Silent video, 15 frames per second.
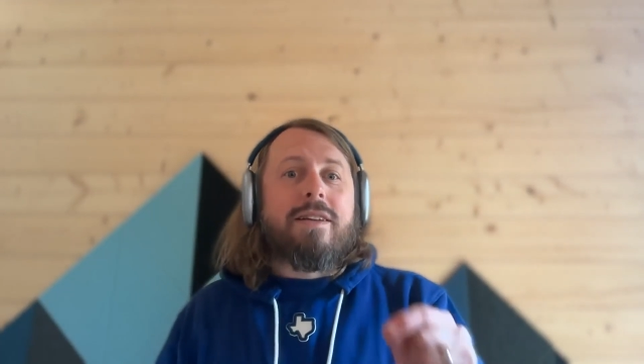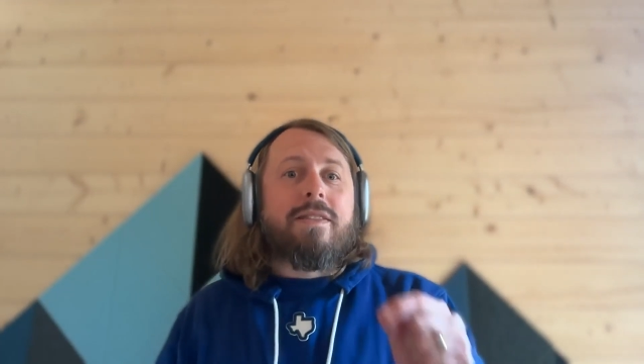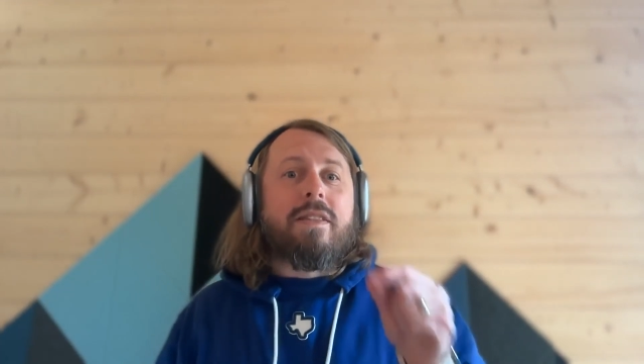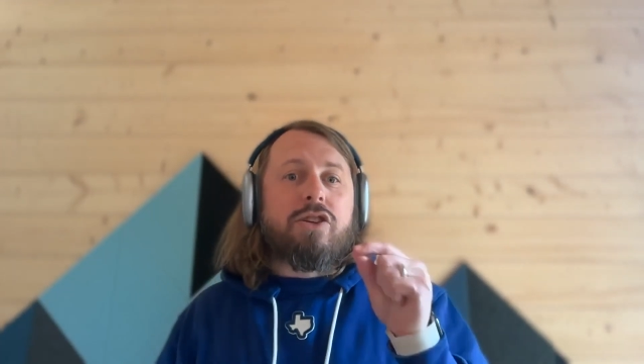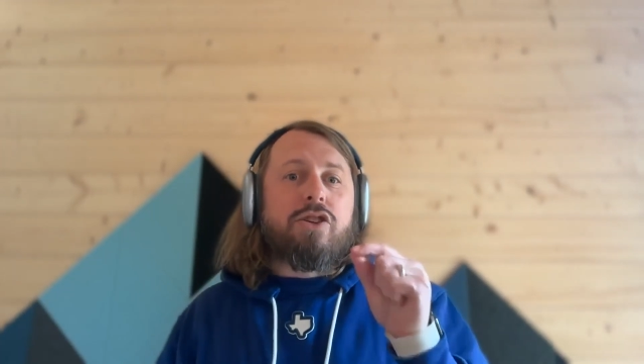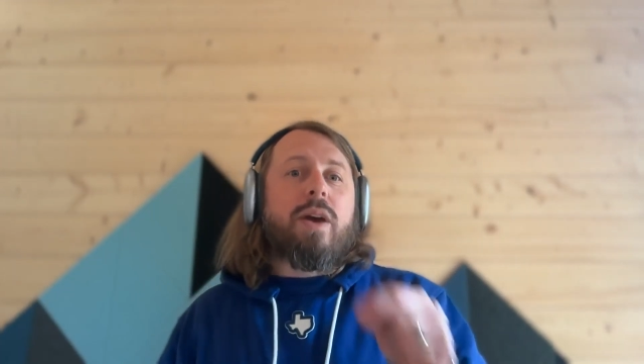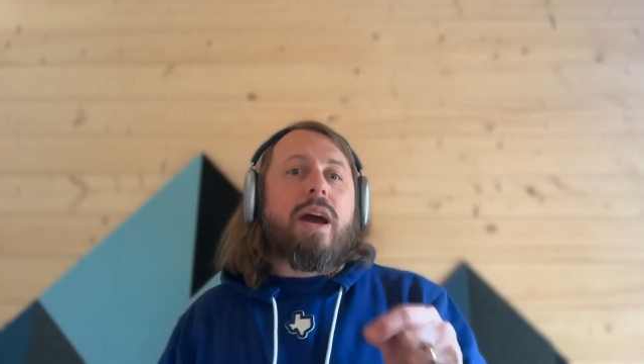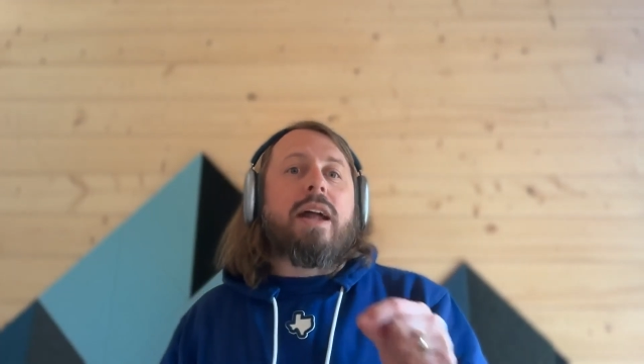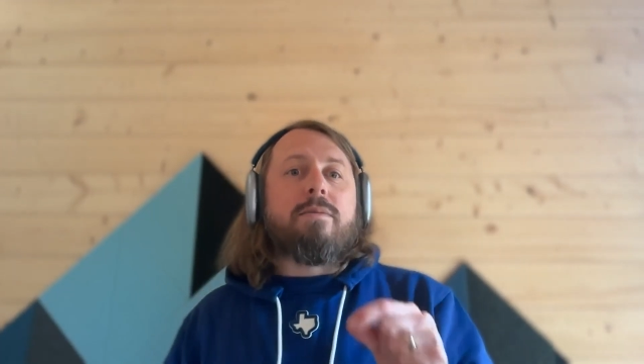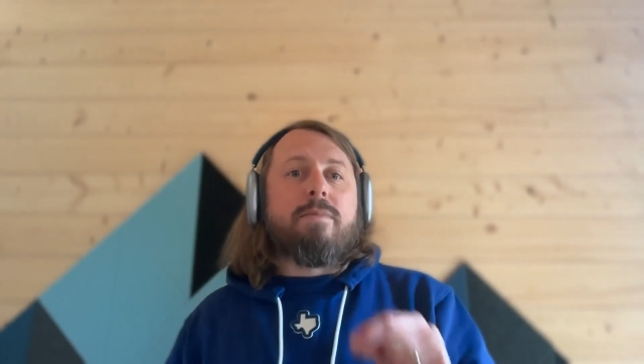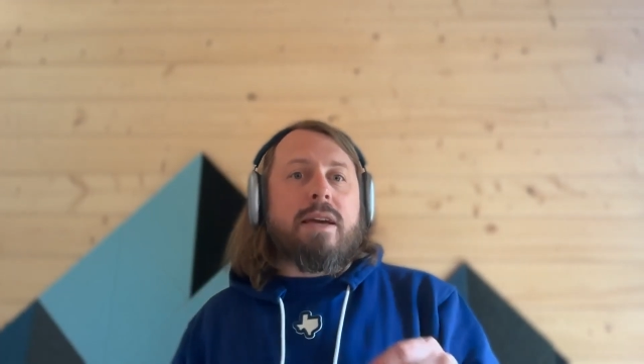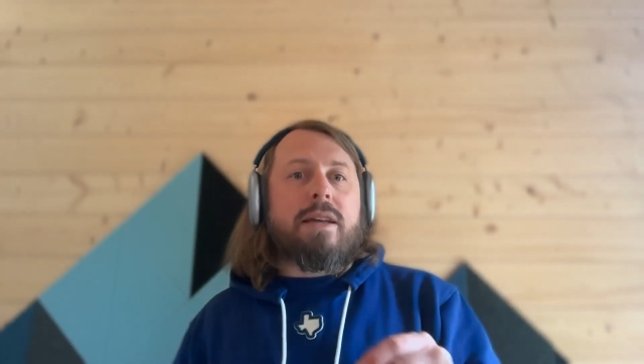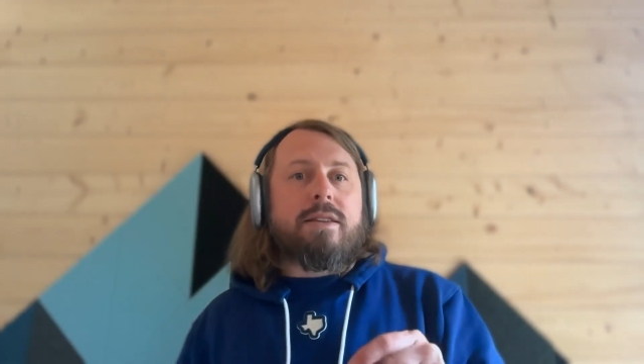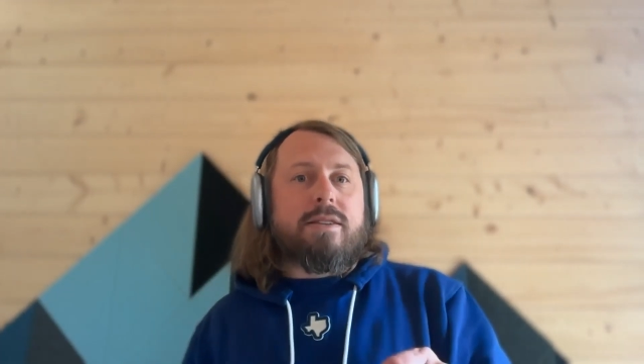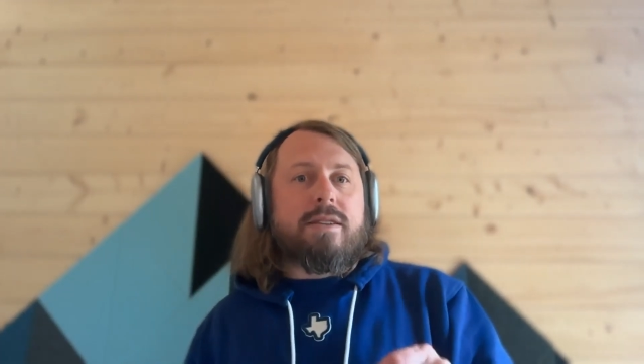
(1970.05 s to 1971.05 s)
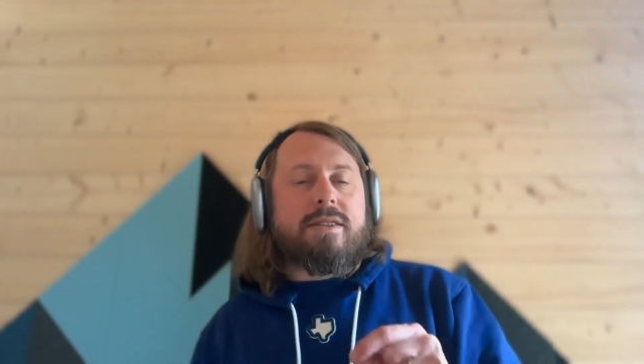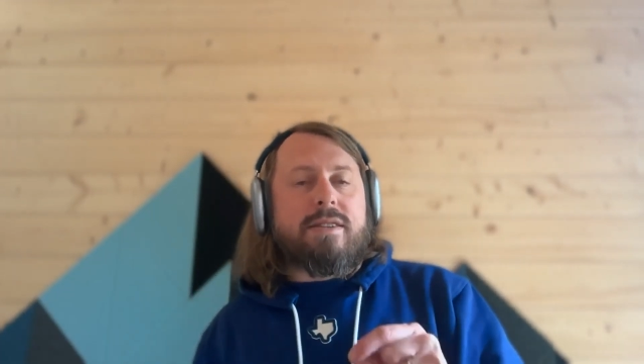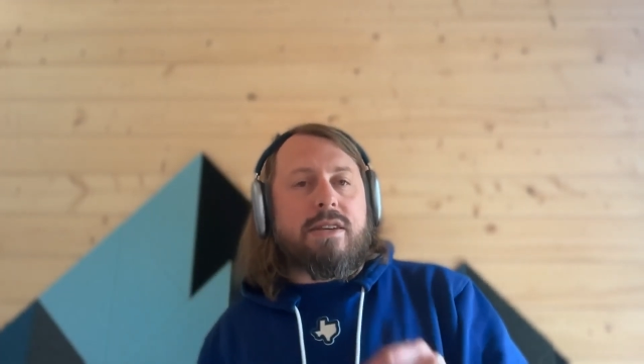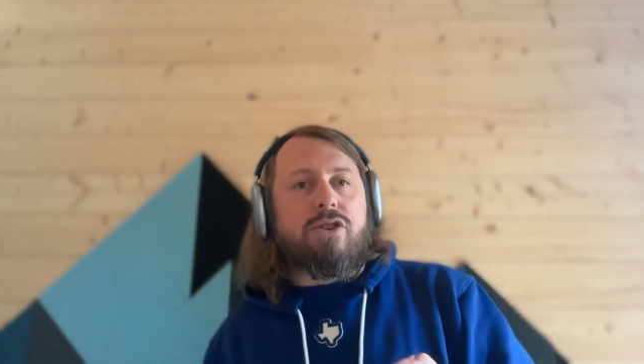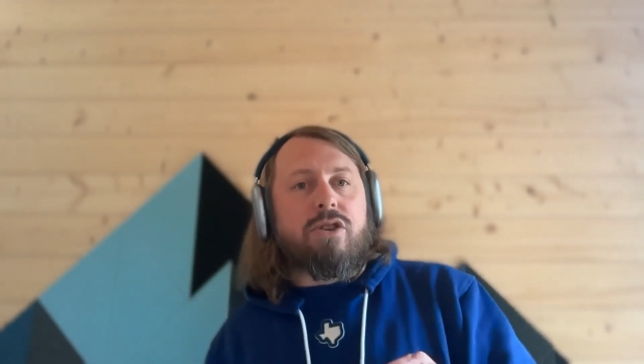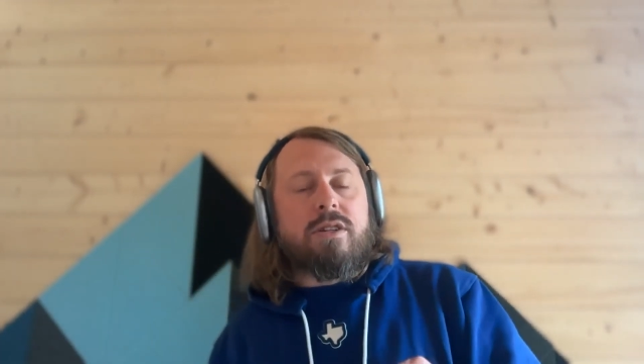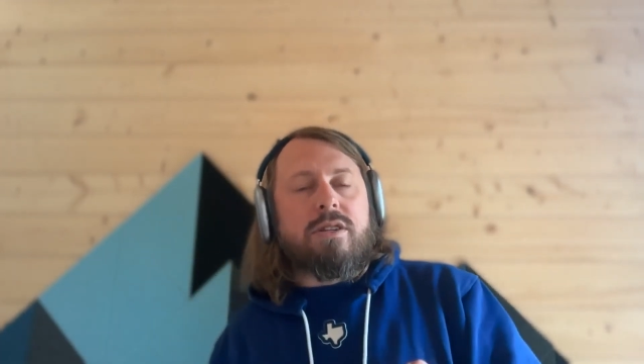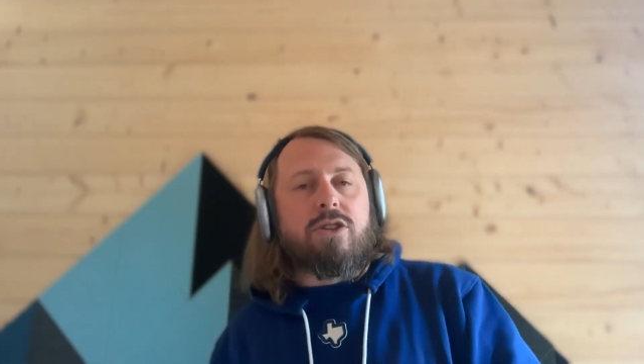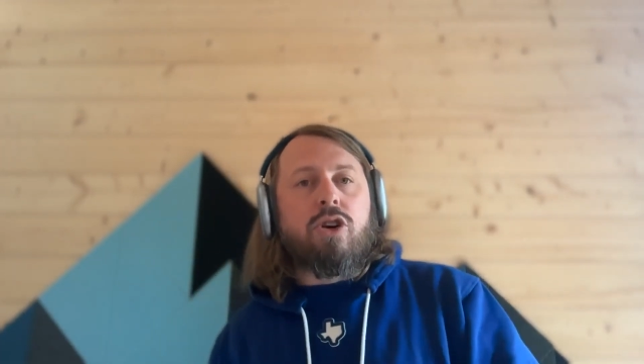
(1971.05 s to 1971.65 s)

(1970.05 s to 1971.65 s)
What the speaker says: that you had to make decisions.